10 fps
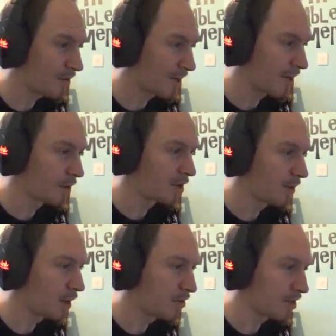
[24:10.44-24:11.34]
their
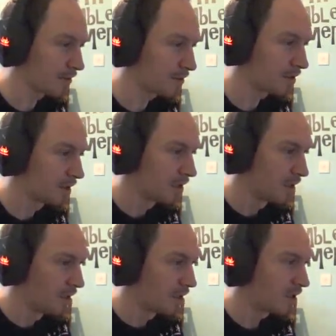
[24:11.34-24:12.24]
locomotive.
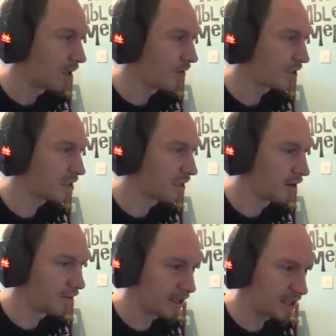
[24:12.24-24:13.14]
You know, this lovely